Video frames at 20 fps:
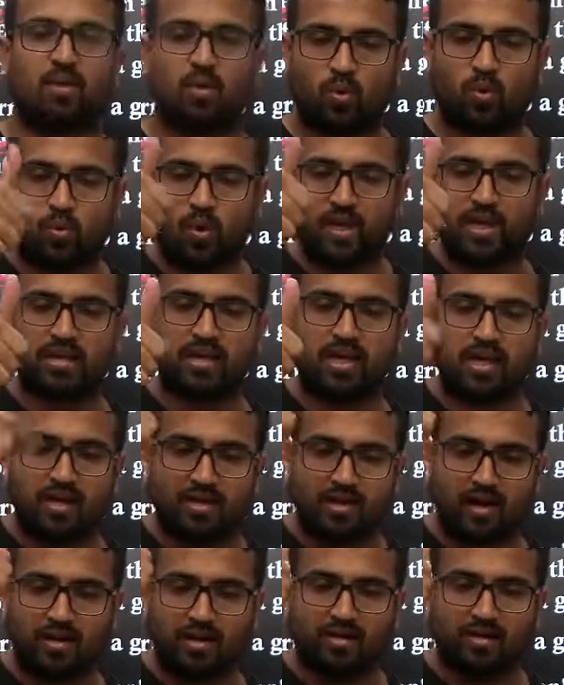
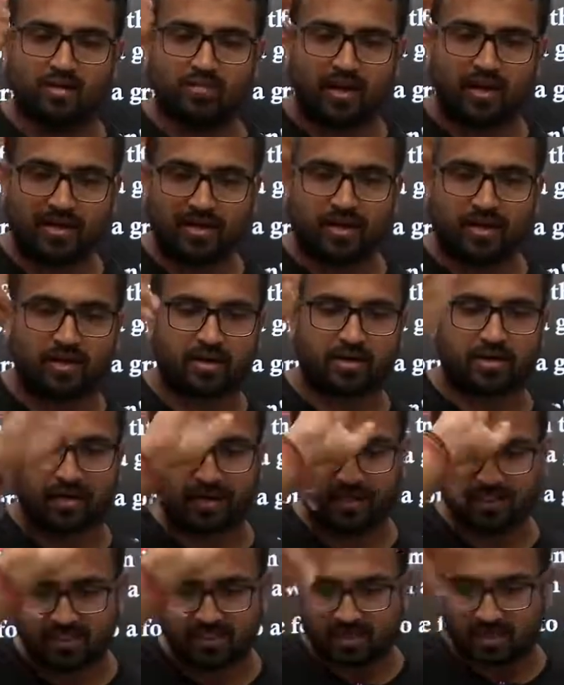Weaken, undermine,
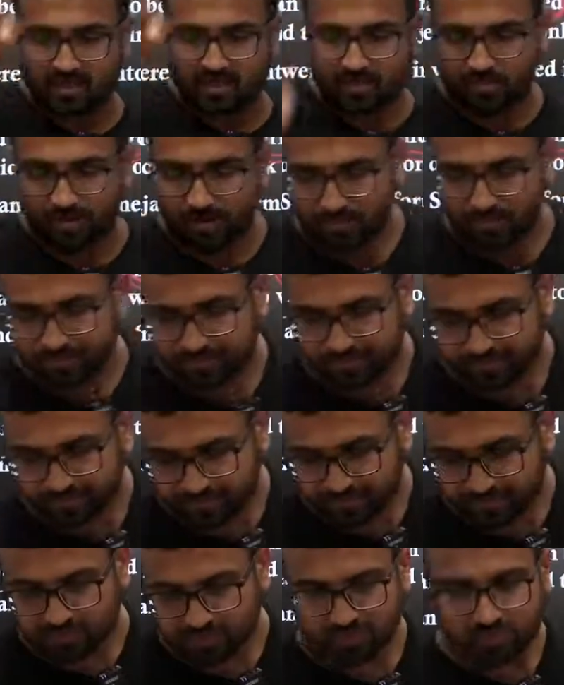undercut. Is it clear, everybody?
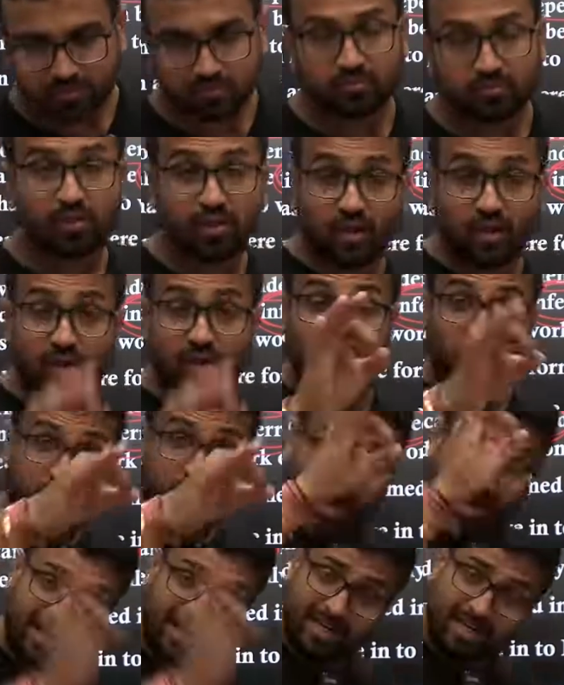
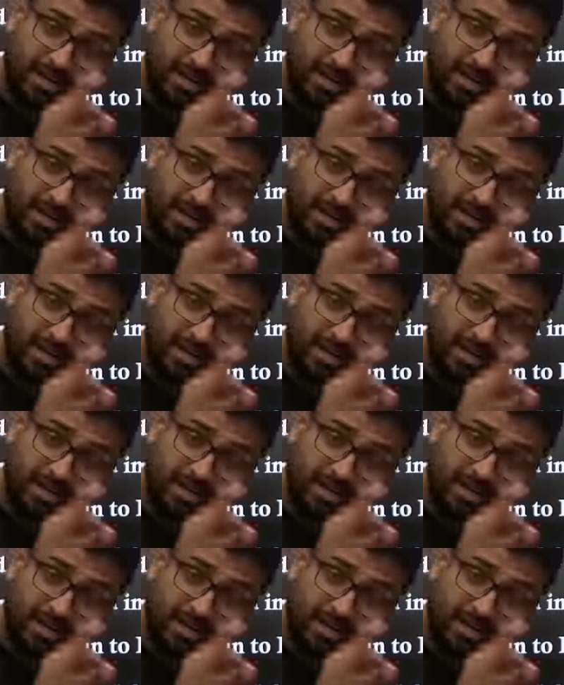Write